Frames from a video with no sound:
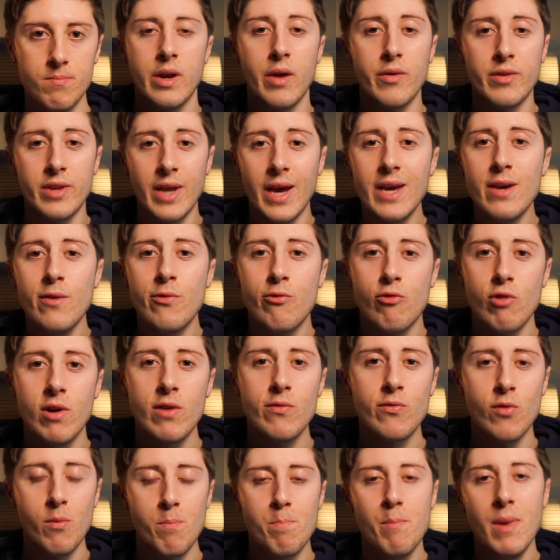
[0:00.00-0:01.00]
Now, day 3
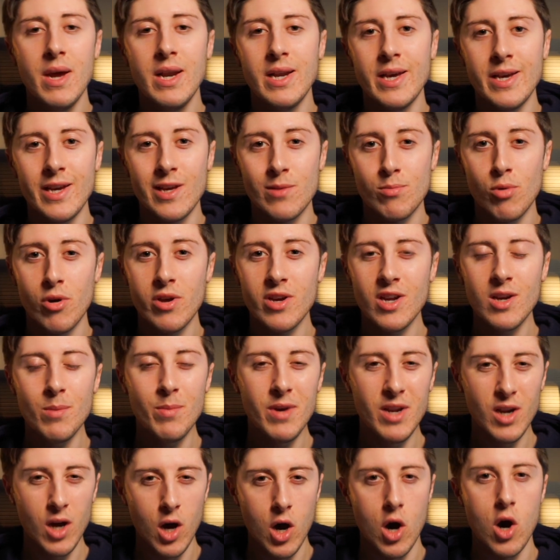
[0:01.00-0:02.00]
for many is probably going to be
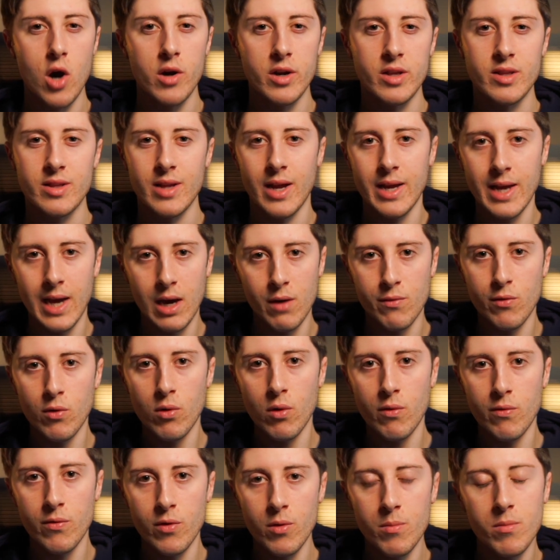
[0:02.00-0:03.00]
the hardest day out of all
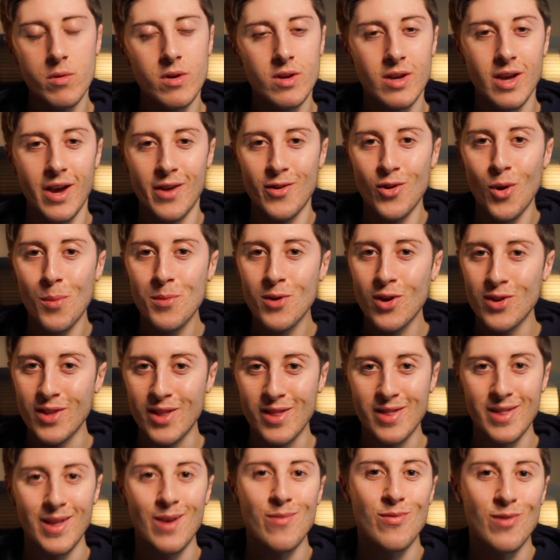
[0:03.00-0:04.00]
of them. And not because it's
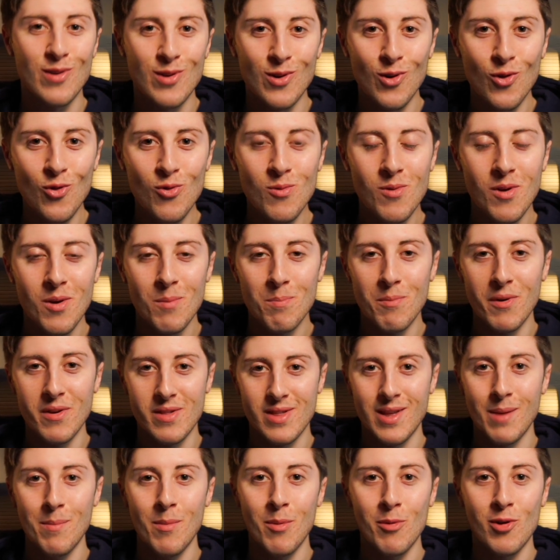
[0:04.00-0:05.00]
difficult, but
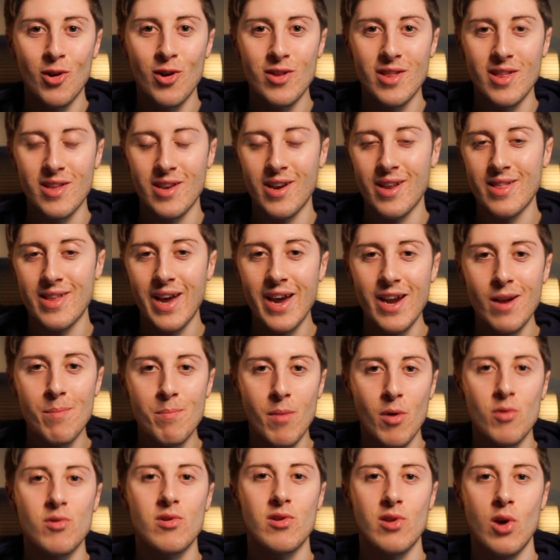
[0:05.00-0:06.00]
simply because it's going to take the
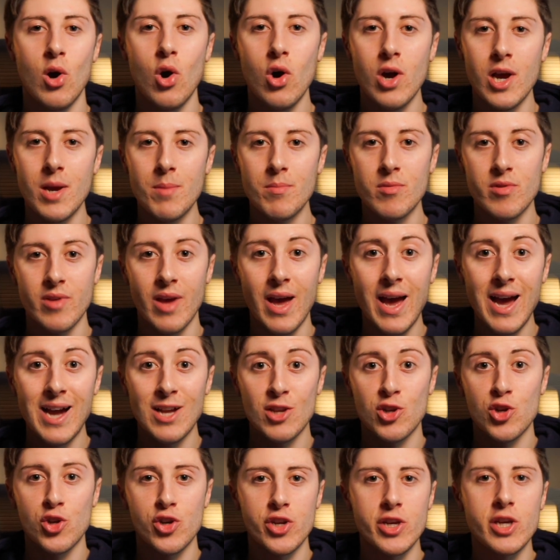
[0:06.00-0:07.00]
most time to
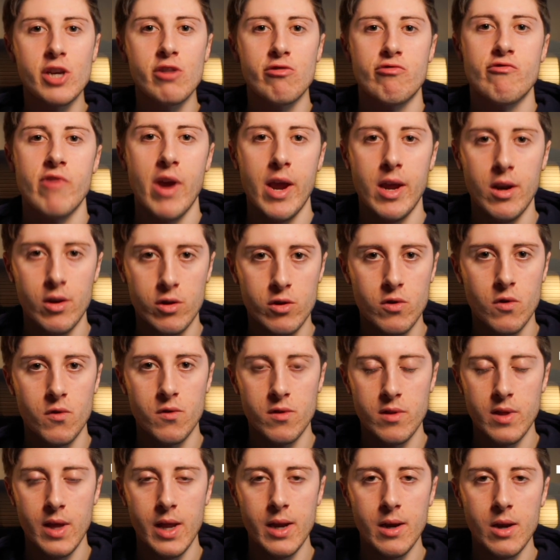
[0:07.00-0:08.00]
actually create the
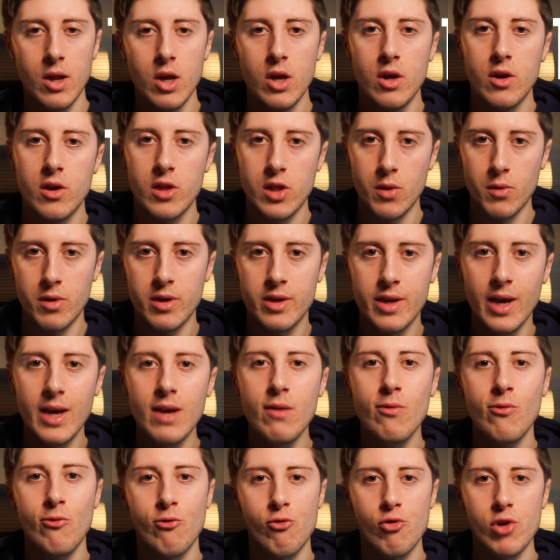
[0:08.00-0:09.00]
content. So on day
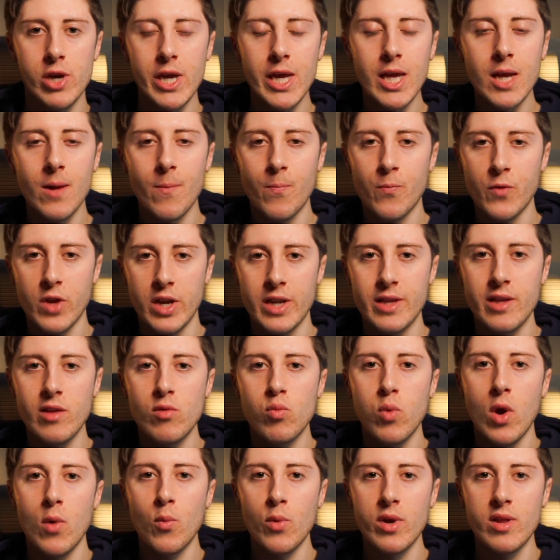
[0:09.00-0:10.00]
3, this is
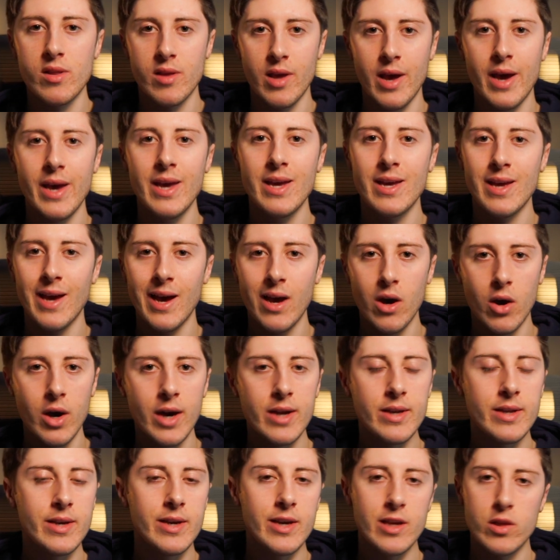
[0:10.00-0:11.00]
when we take our
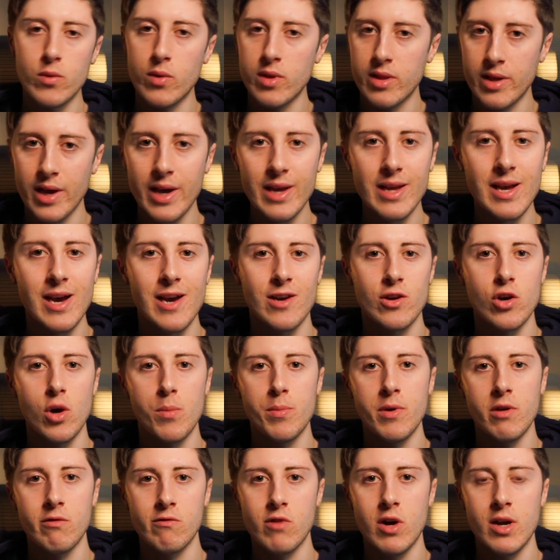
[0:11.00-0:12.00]
ideas, we take our
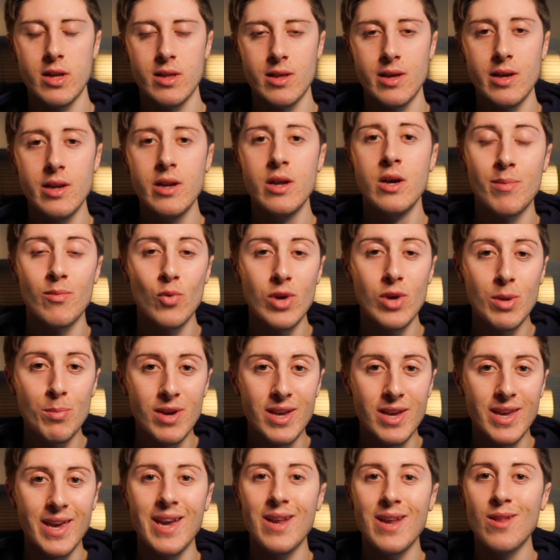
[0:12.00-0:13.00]
copywriting, we
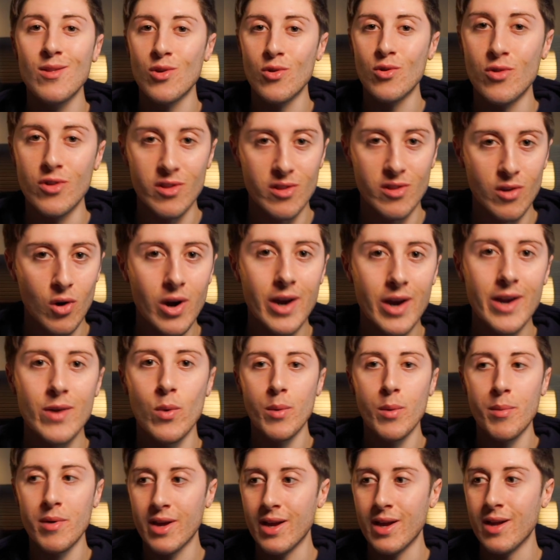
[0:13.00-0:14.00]
begin to design, we
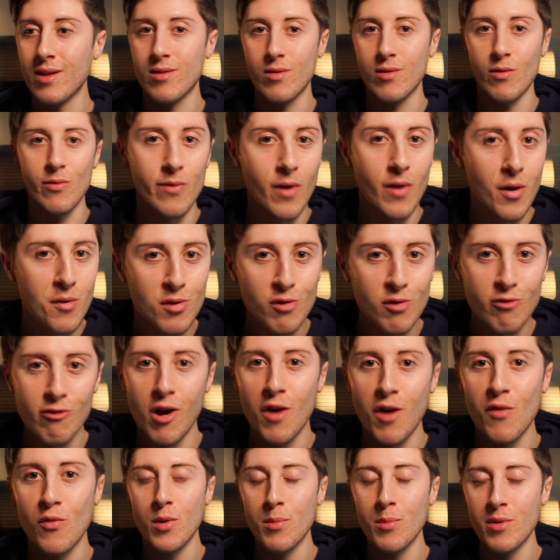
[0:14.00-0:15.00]
begin to
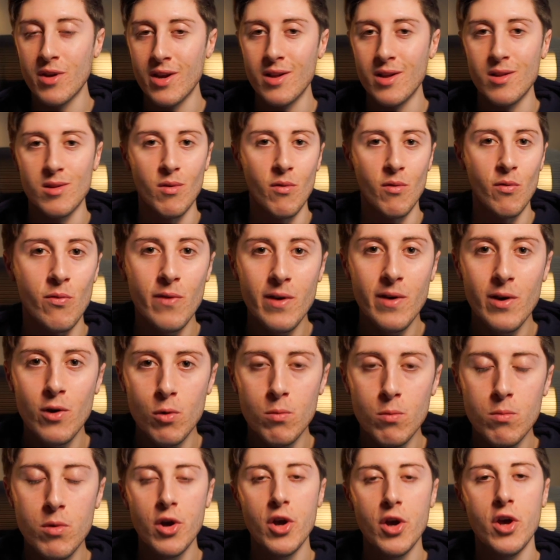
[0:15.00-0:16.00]
photograph, we begin to
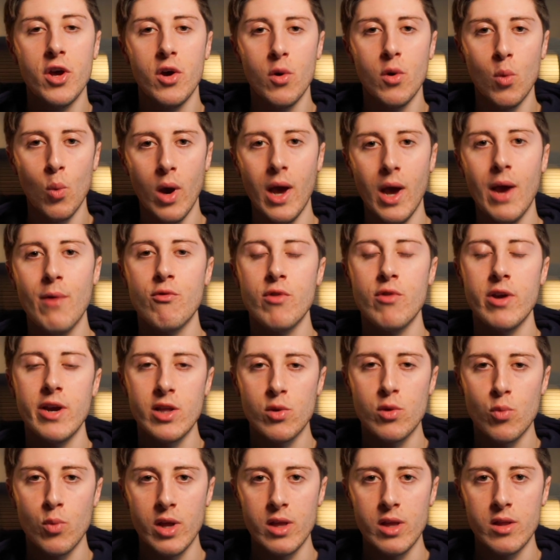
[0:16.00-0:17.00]
film, whatever it
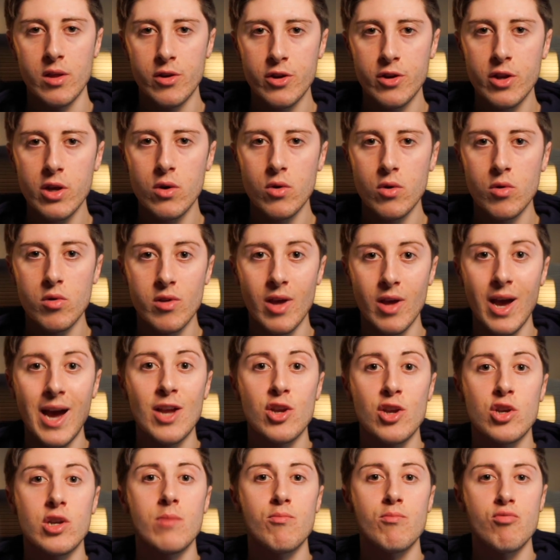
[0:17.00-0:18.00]
is we need to do to
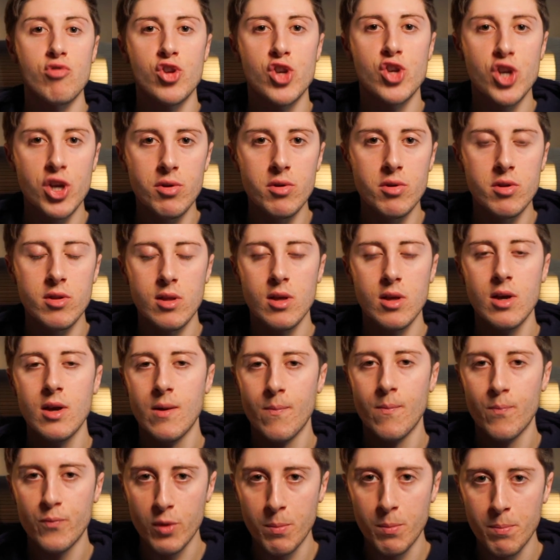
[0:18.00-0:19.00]
actually produce
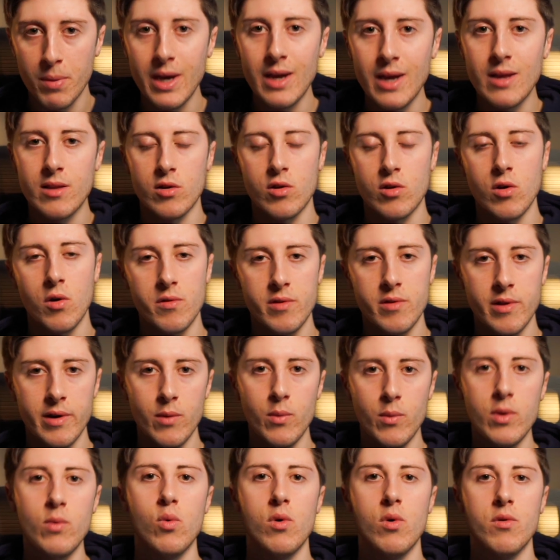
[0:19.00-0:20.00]
the piece of content that
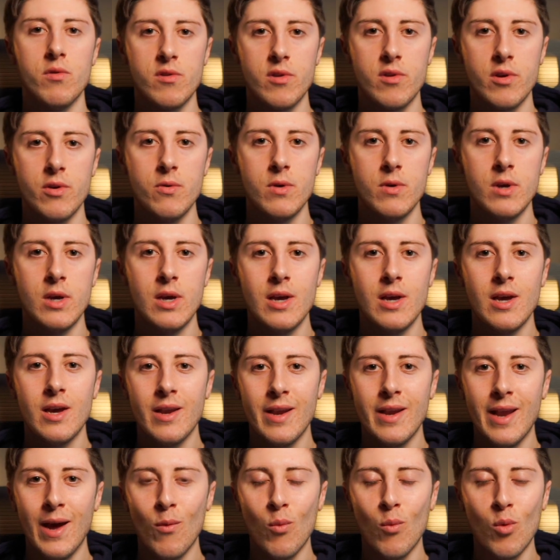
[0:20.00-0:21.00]
we want to.
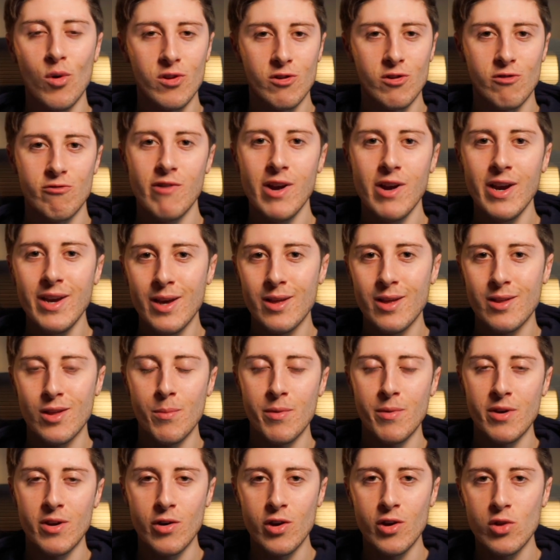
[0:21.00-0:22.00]
Now what's great is that
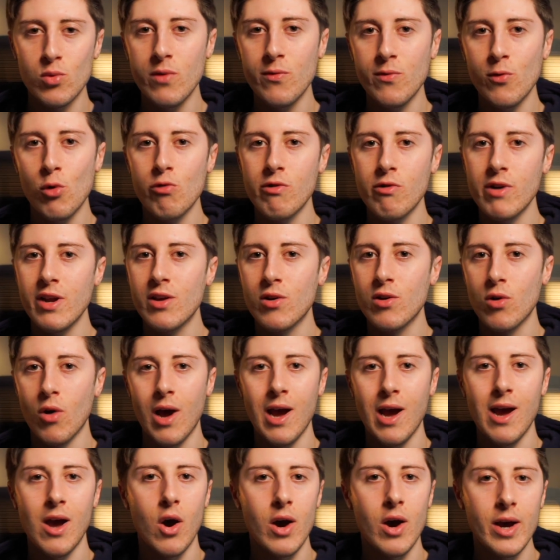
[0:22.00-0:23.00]
because we've already got
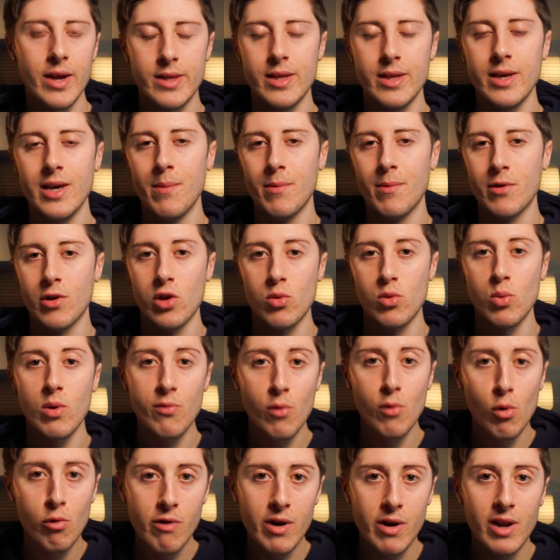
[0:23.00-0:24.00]
our idea, because we've
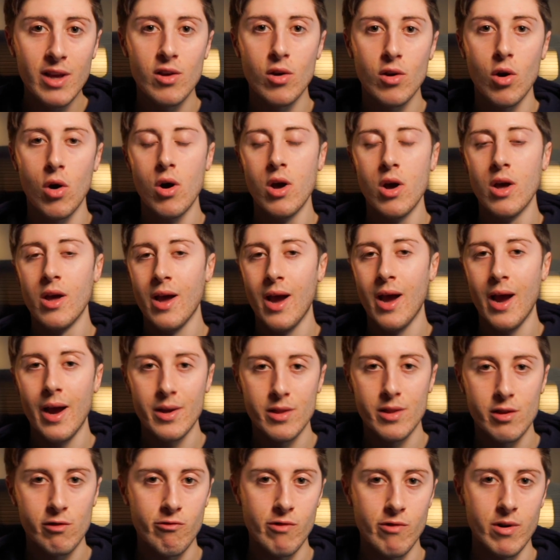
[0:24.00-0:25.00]
already got our
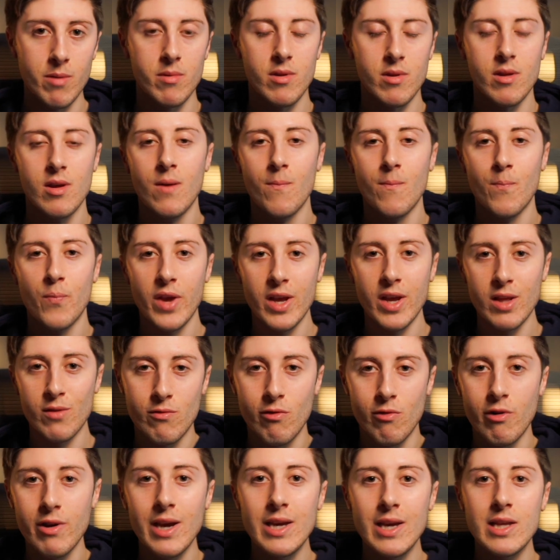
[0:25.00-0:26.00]
script, it's
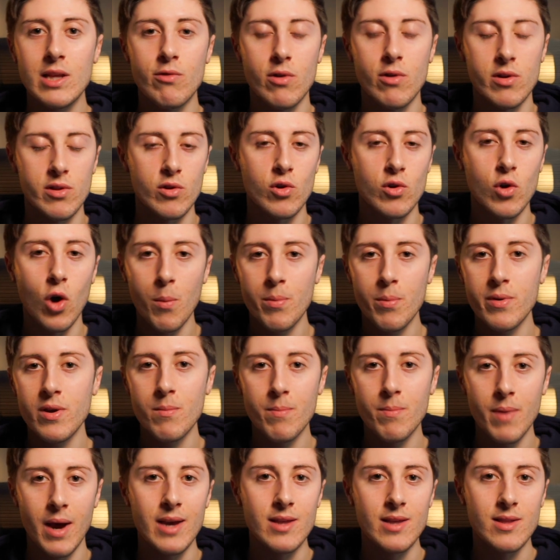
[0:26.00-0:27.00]
very easy for us to copy and
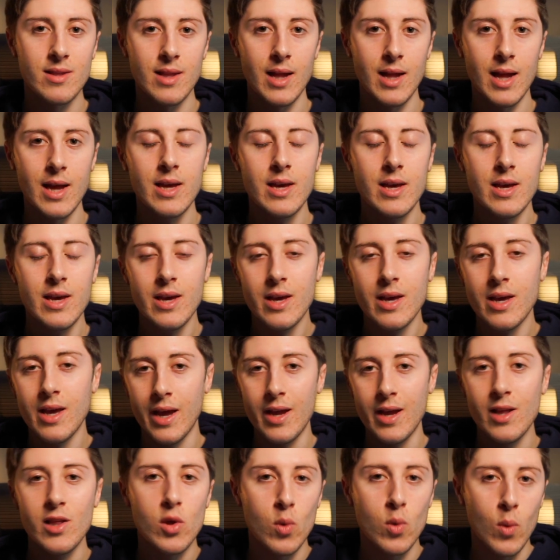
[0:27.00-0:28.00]
paste that
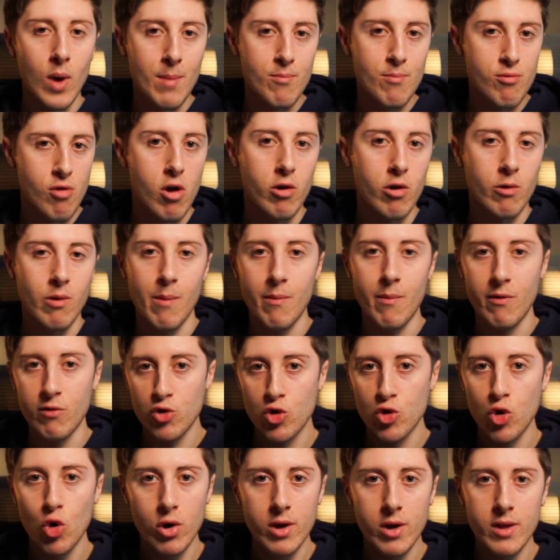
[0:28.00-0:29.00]
into our program of
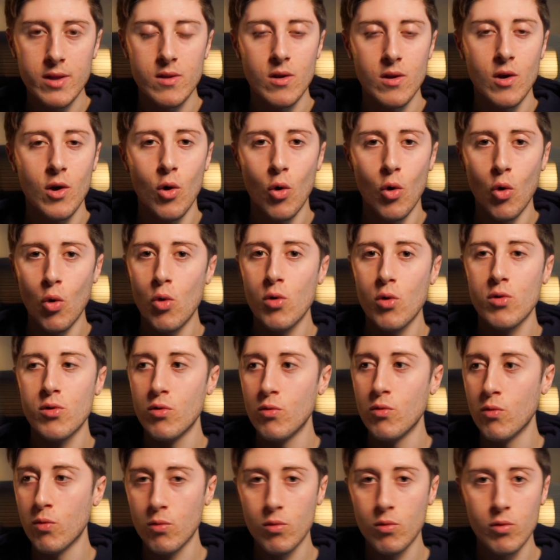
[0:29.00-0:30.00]
choice or
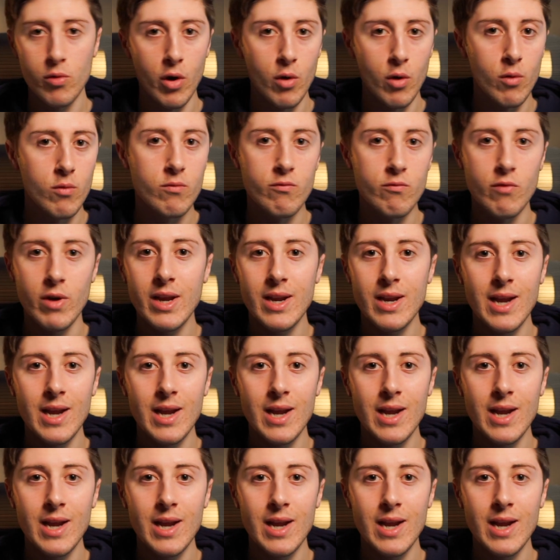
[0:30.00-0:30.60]
to read